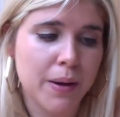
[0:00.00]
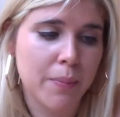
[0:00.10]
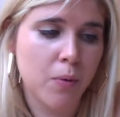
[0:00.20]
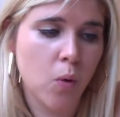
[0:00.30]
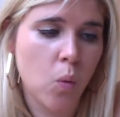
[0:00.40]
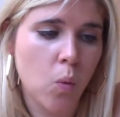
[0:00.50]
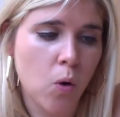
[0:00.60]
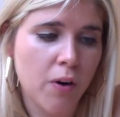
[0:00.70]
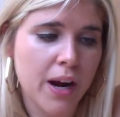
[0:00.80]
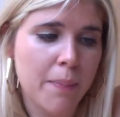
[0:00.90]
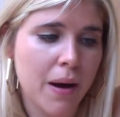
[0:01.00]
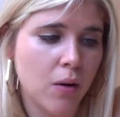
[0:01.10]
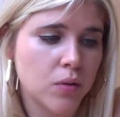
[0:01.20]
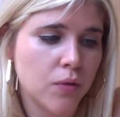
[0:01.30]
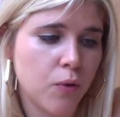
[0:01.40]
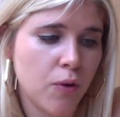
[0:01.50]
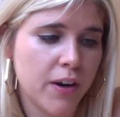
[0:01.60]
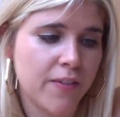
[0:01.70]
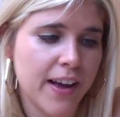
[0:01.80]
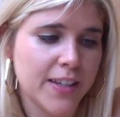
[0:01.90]
people worry about
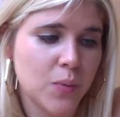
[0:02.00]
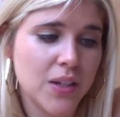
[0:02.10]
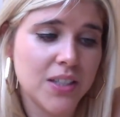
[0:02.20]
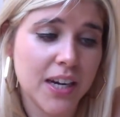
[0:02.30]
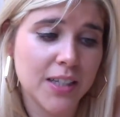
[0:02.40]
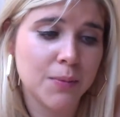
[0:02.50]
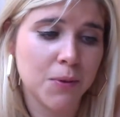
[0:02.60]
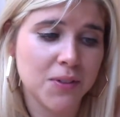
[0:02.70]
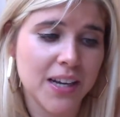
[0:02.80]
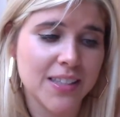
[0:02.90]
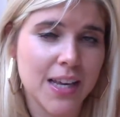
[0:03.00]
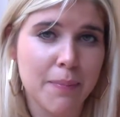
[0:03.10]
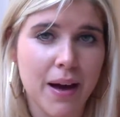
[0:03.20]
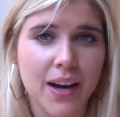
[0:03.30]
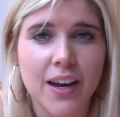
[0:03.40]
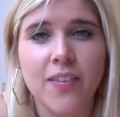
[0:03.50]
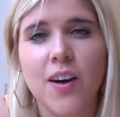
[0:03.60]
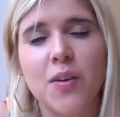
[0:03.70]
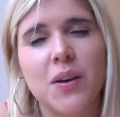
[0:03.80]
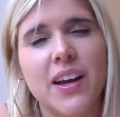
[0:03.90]
foreign affairs when James Bond has their back? If
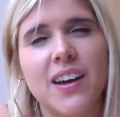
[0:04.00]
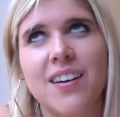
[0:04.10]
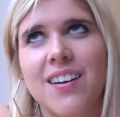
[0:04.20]
only.